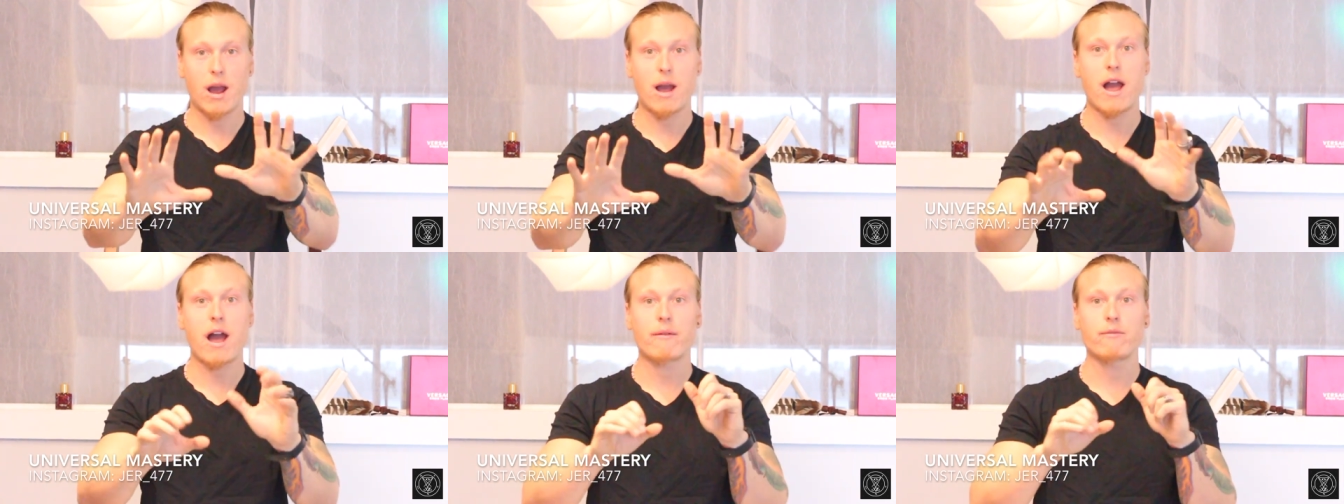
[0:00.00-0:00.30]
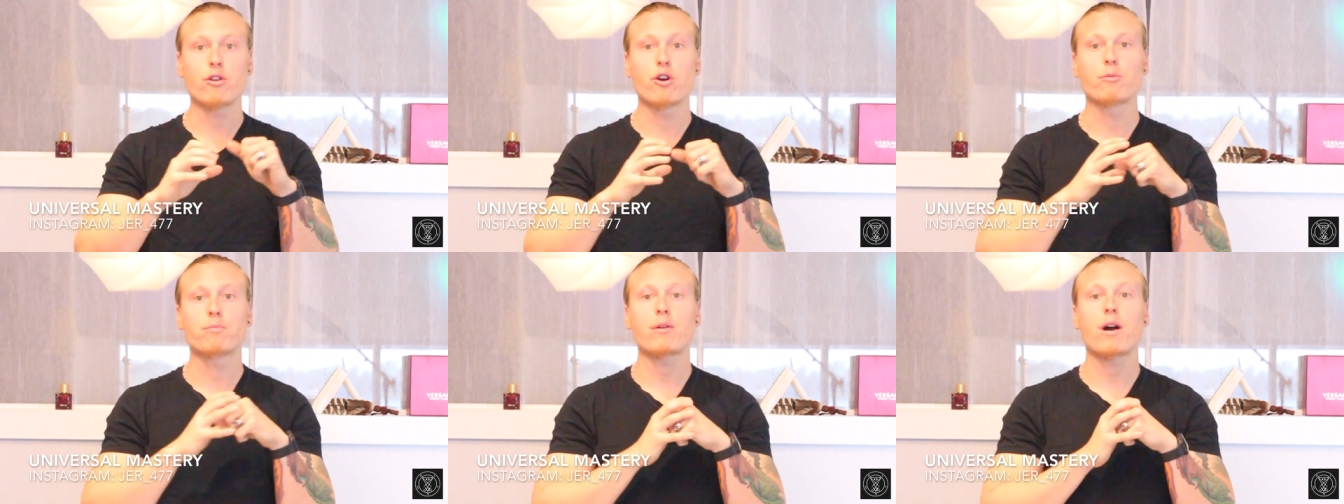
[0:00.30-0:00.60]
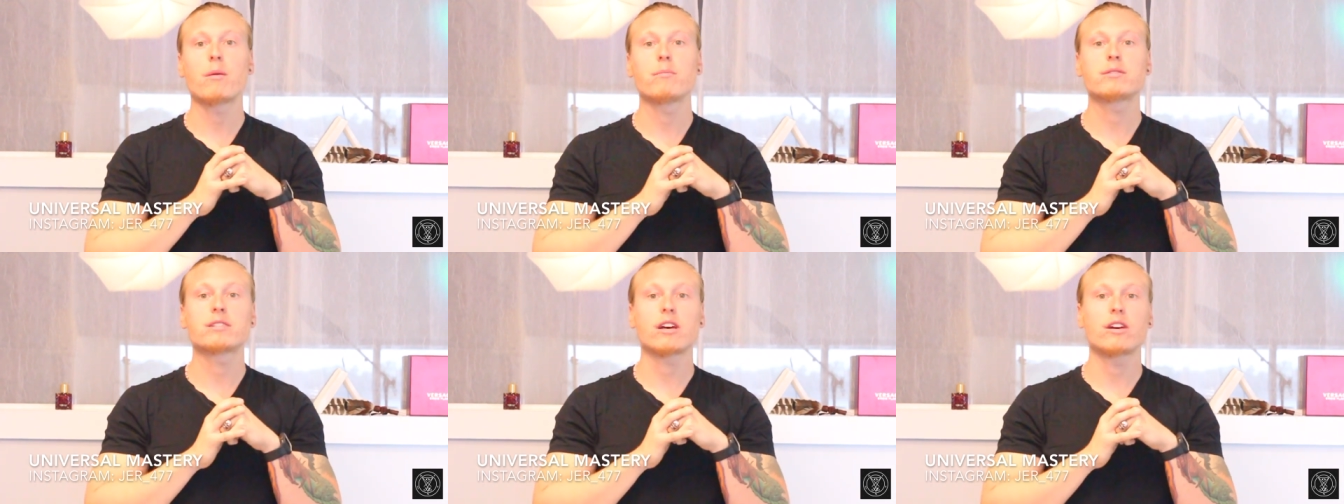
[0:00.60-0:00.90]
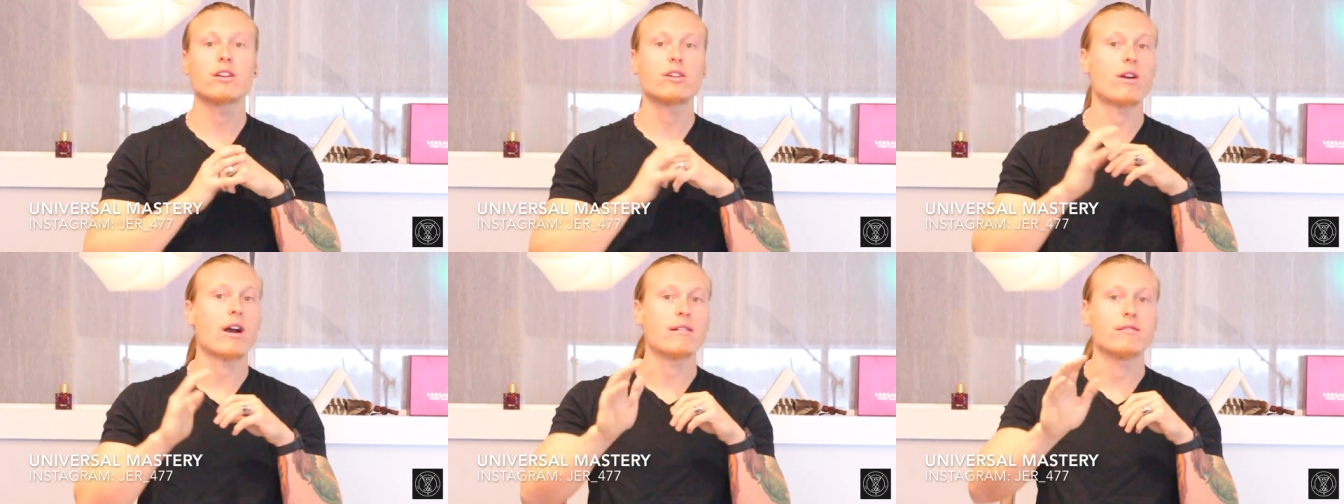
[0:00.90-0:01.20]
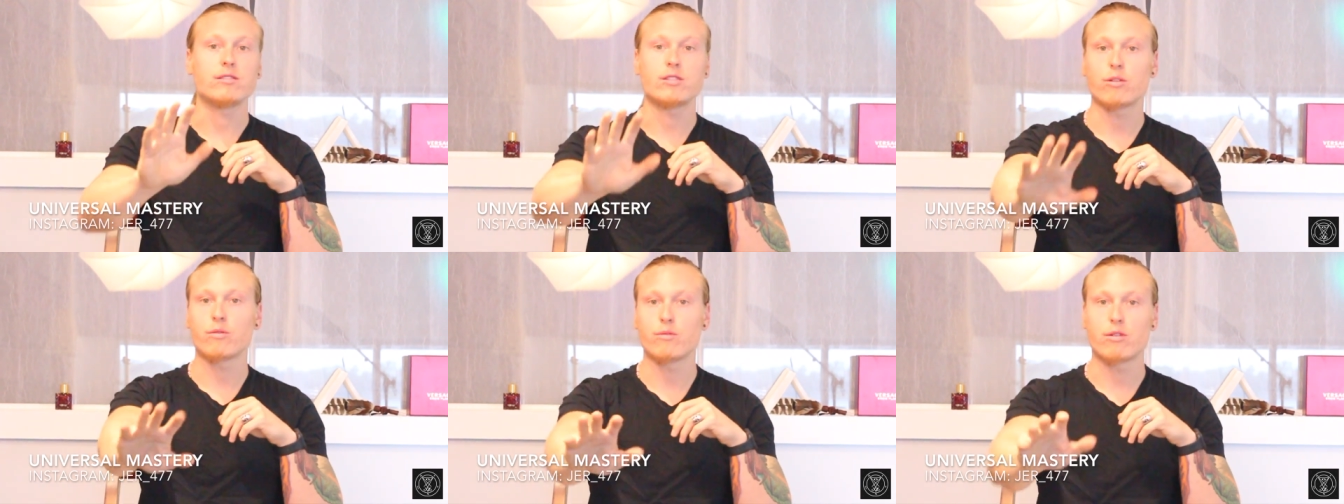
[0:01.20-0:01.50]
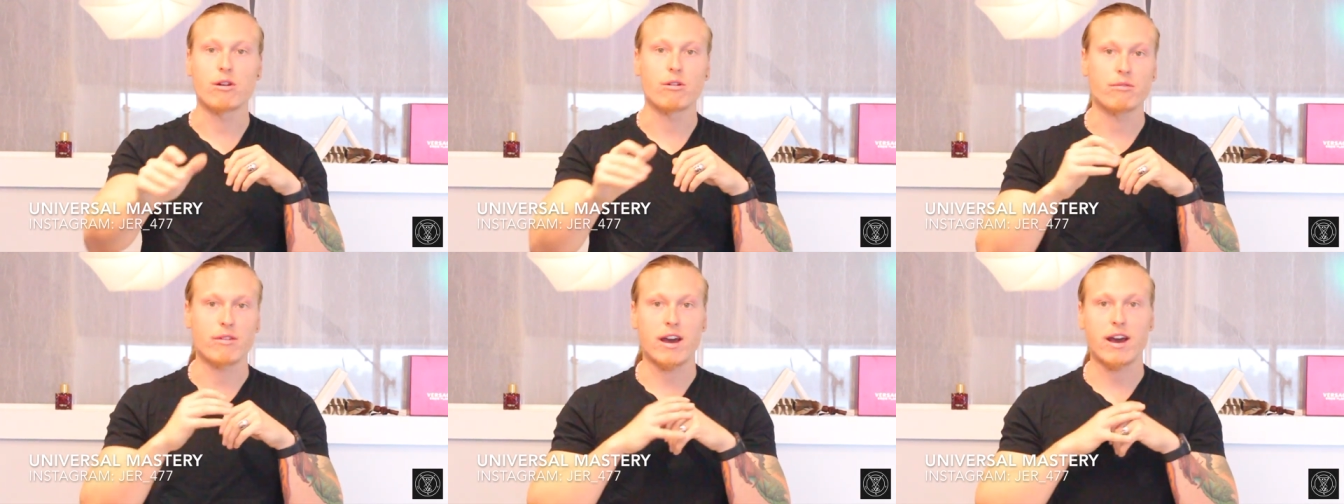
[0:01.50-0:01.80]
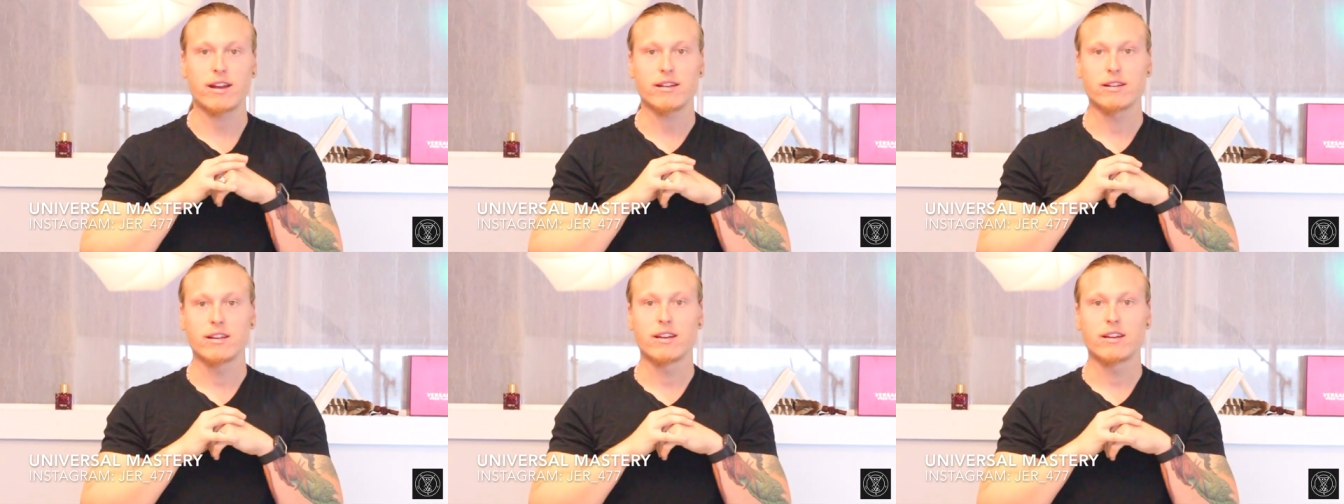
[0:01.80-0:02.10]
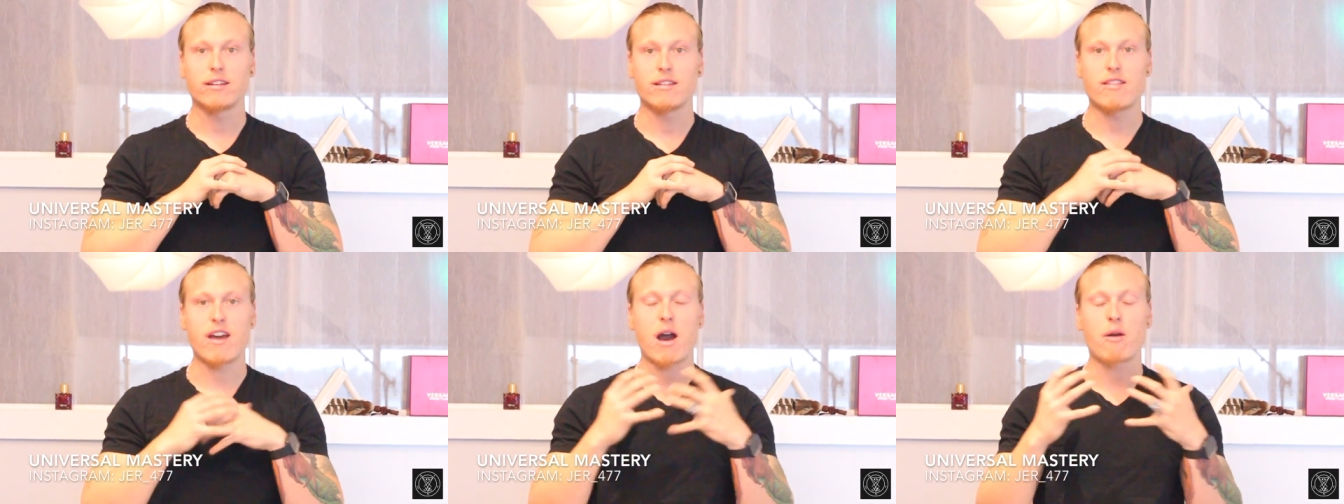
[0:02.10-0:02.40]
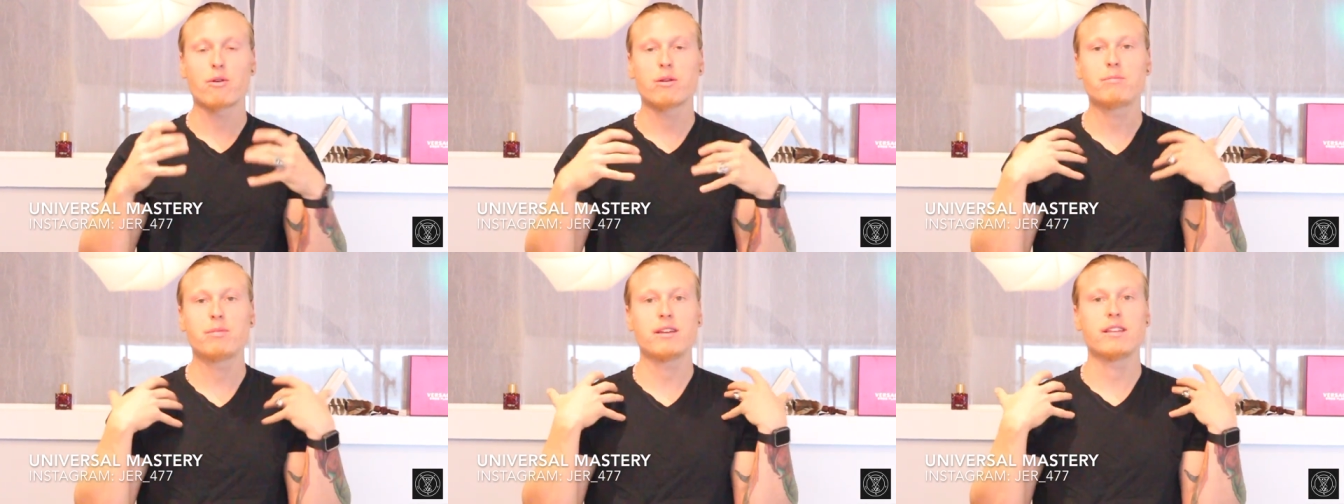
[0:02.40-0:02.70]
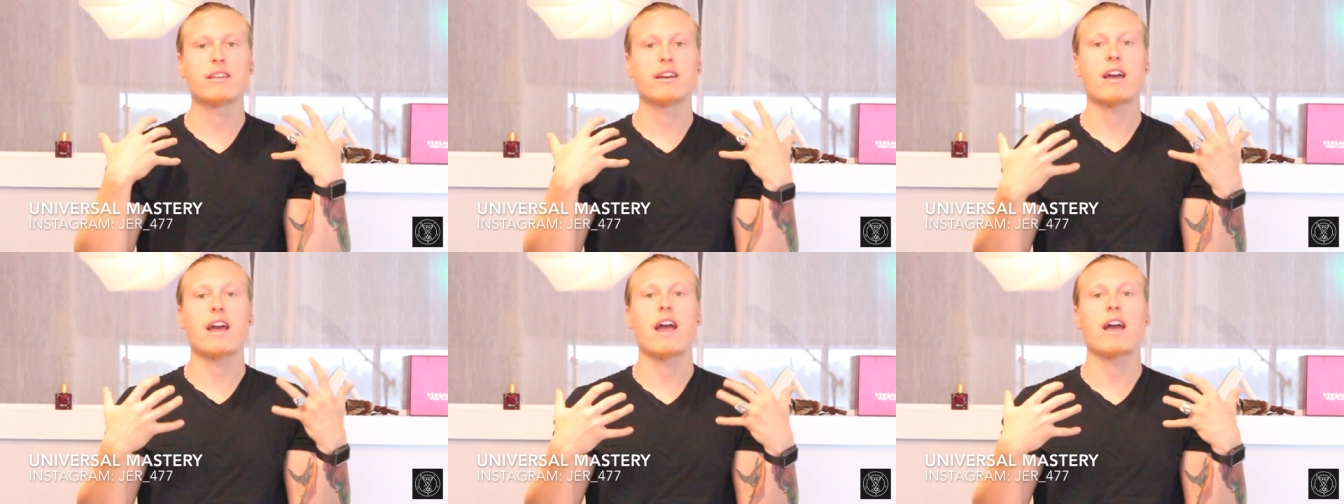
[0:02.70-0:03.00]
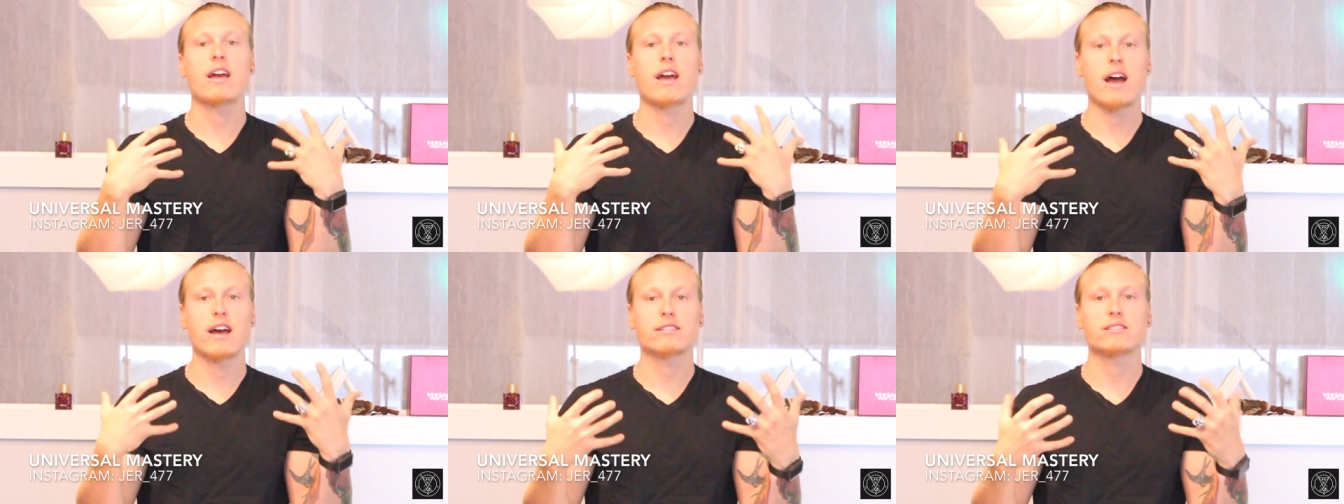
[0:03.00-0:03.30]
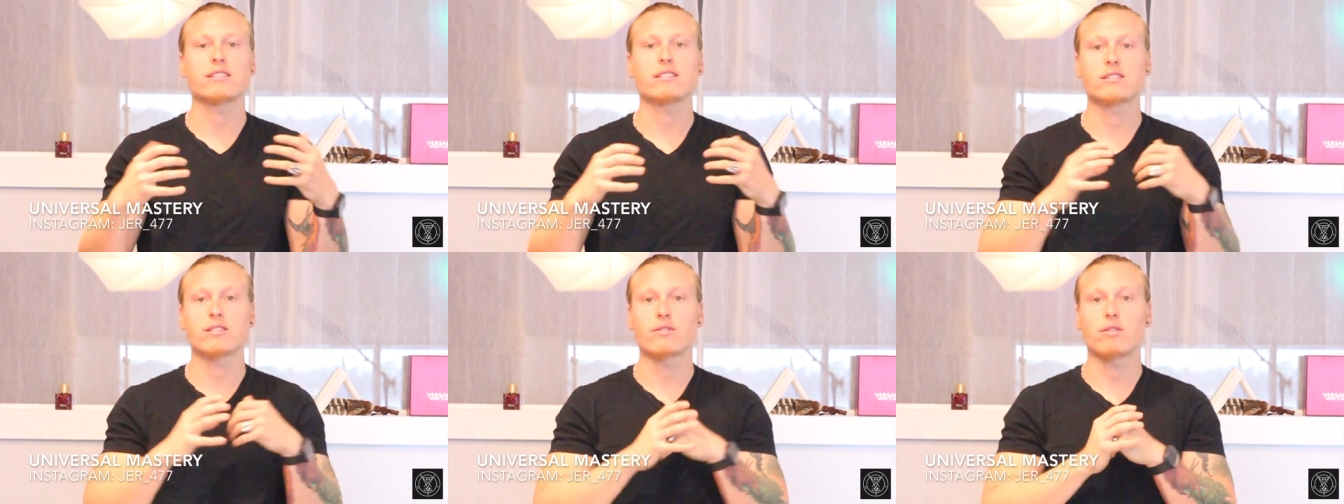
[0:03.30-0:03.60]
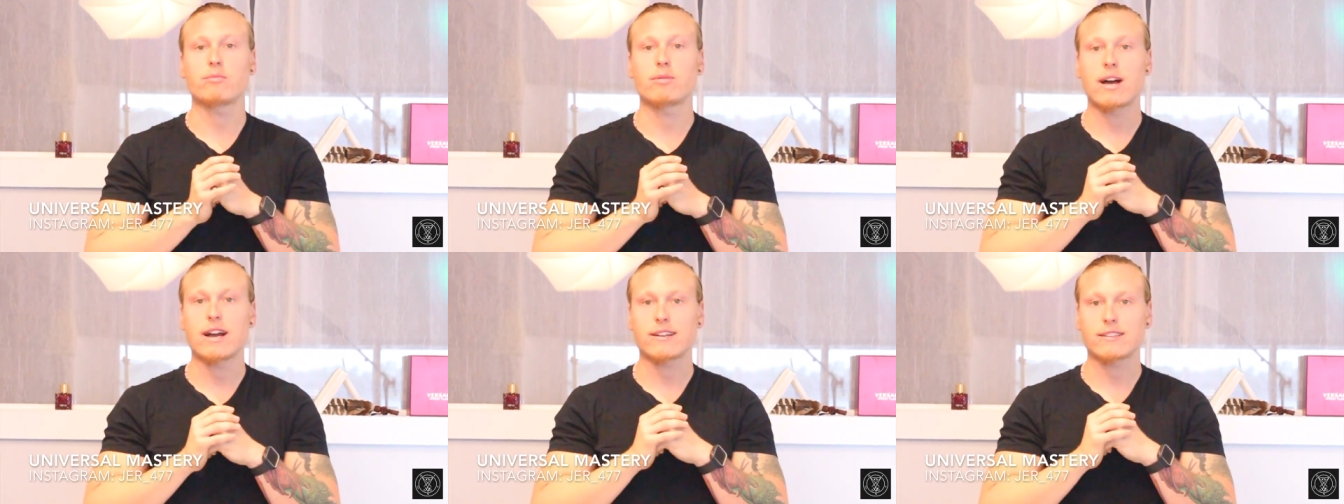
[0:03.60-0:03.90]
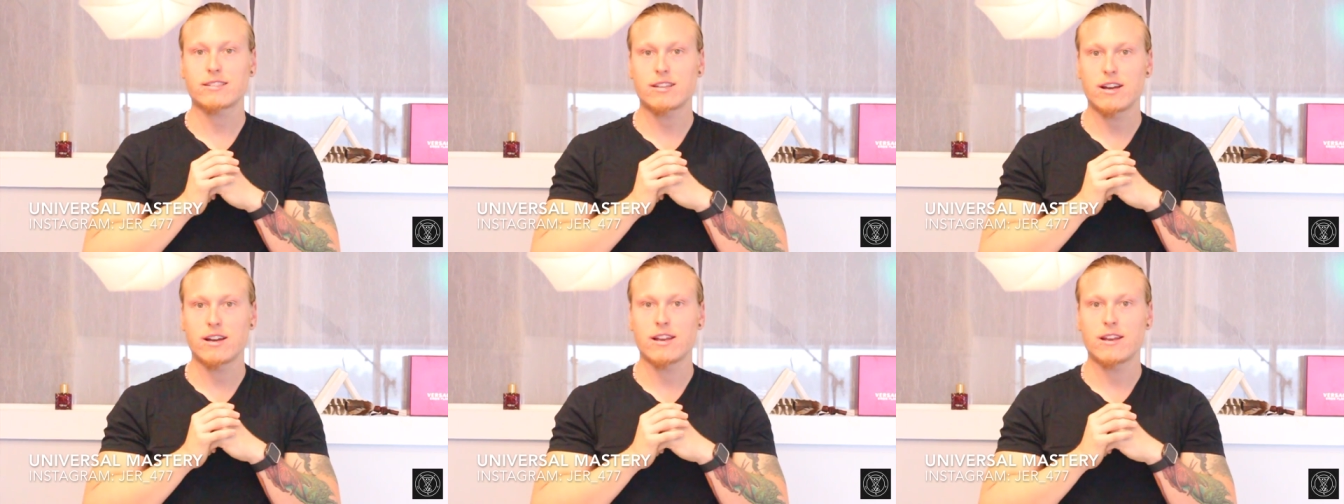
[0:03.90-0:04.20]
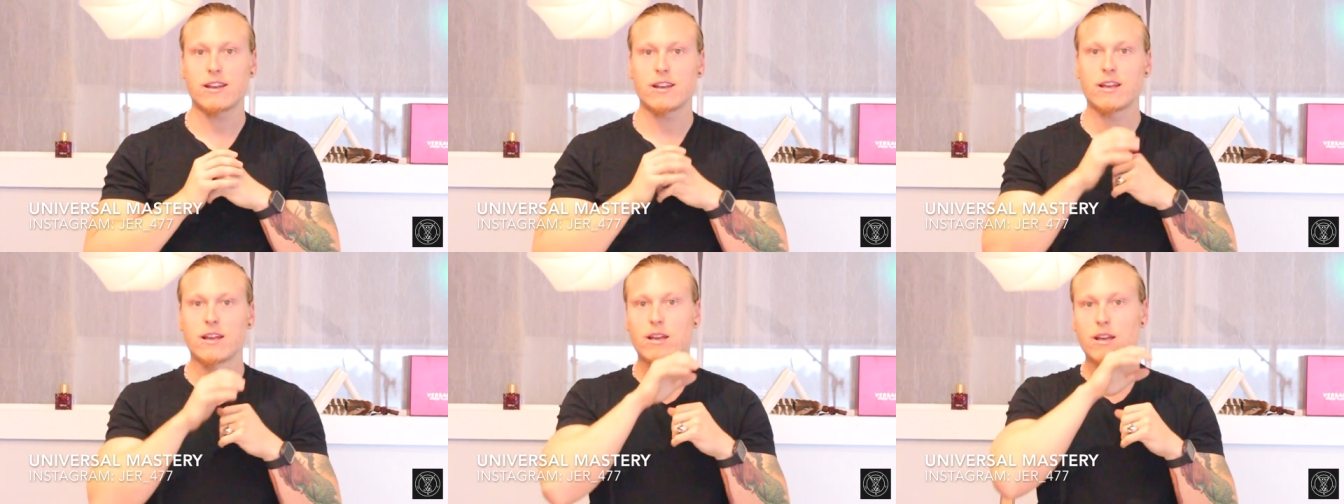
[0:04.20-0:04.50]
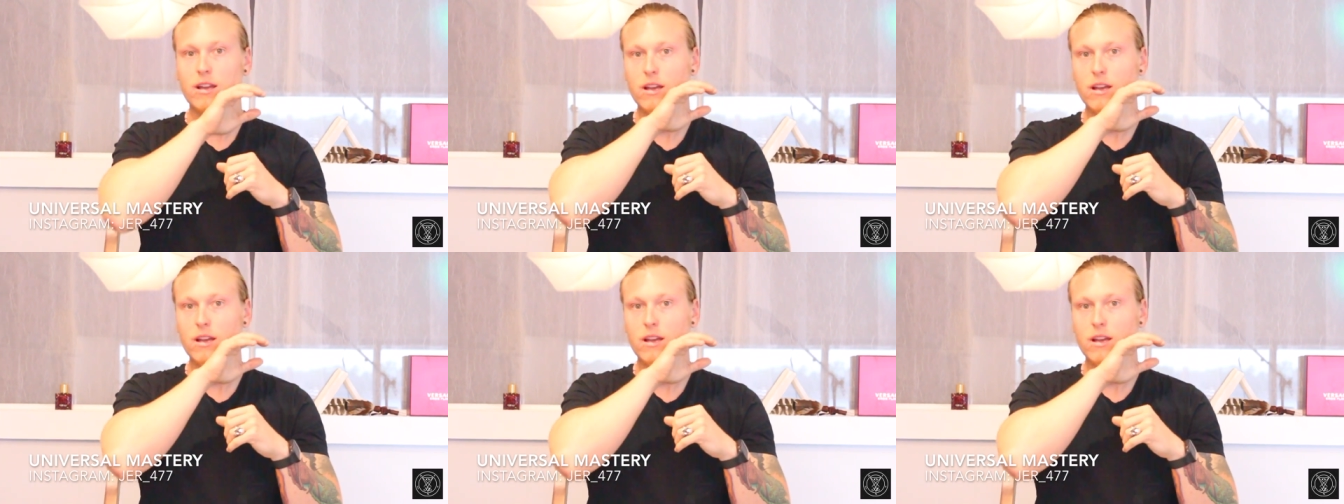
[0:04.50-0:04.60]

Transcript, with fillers: I have no problem telling you i don't know that that would be the essence of the black sun